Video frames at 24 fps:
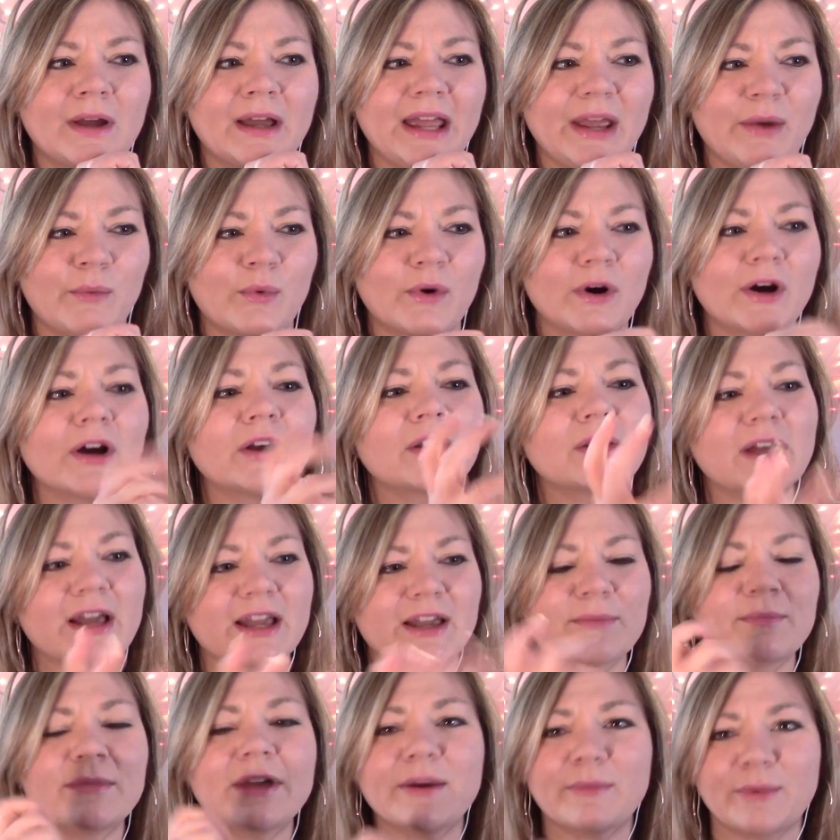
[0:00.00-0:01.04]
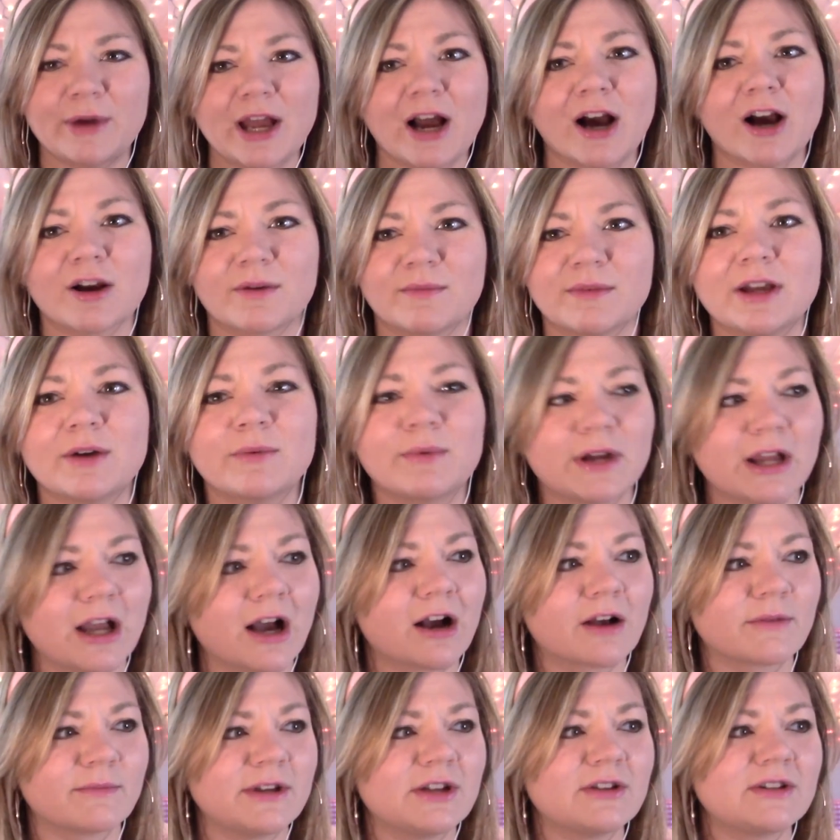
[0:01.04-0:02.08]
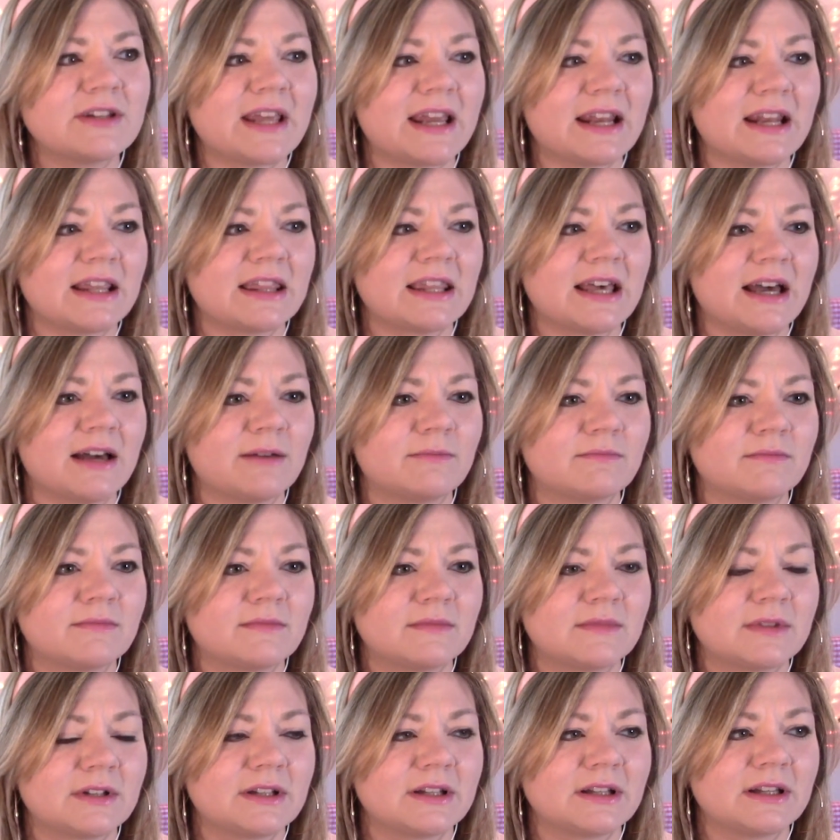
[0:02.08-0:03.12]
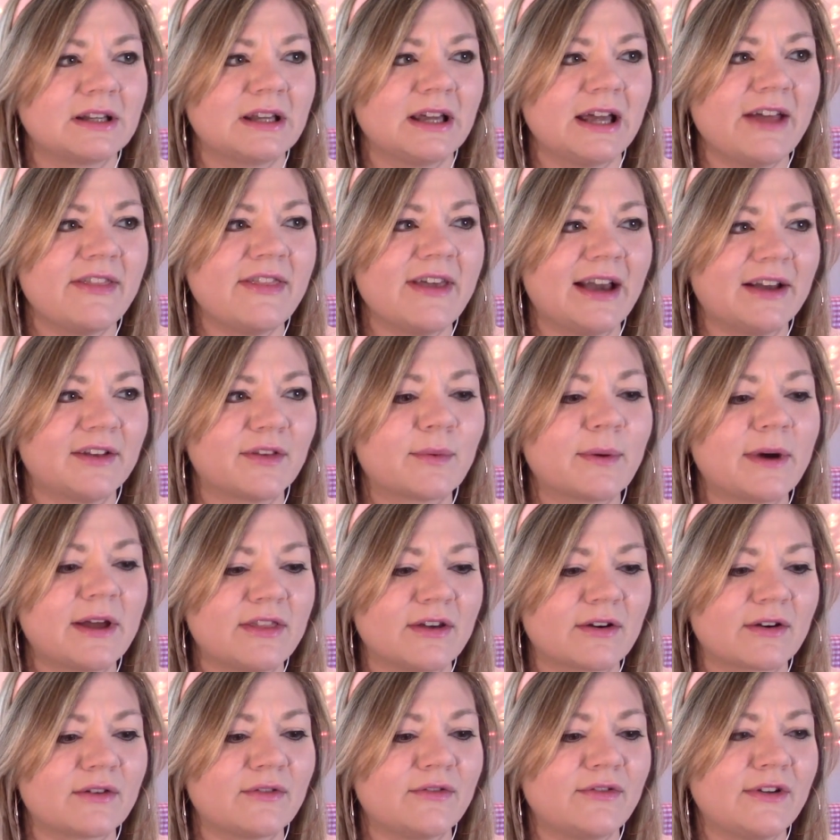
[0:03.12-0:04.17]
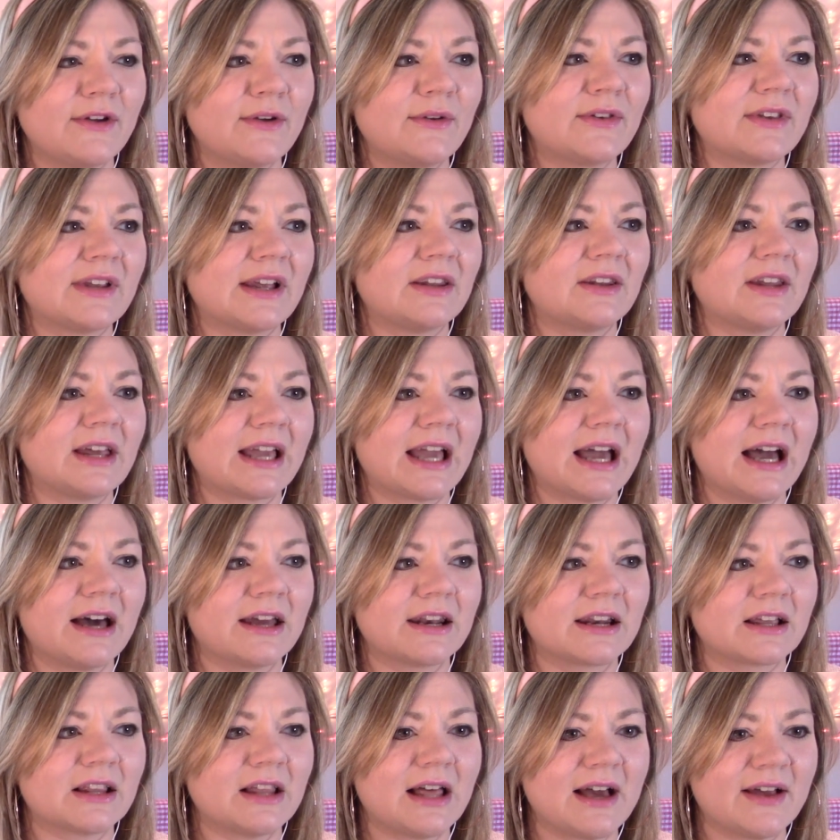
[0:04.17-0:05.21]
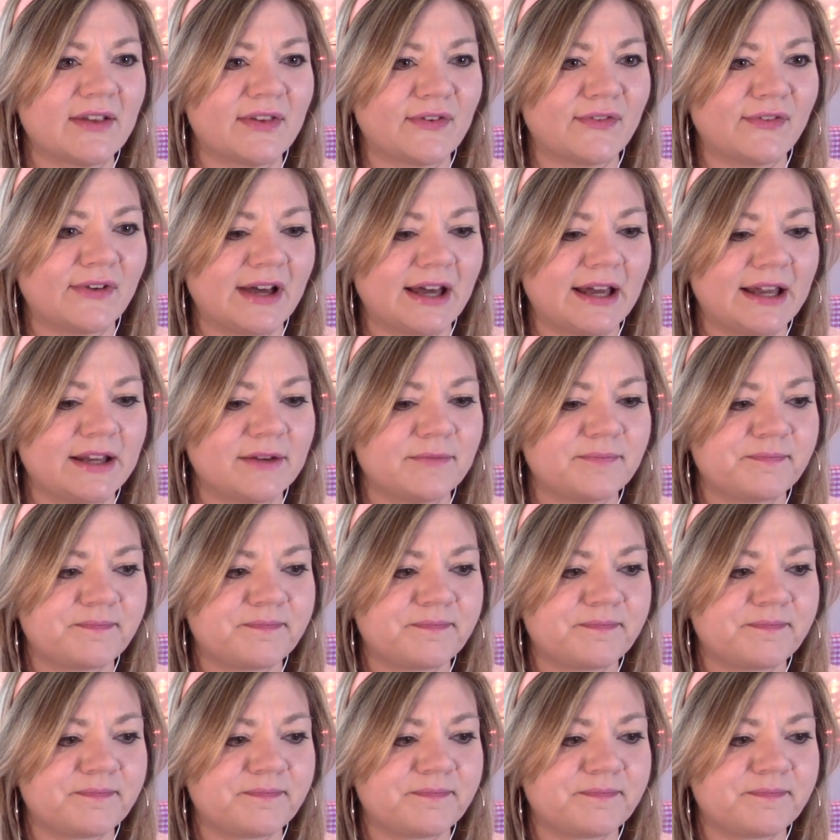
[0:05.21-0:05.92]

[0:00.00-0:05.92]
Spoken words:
We are mutating them. And that's why they're confused on like how to classify.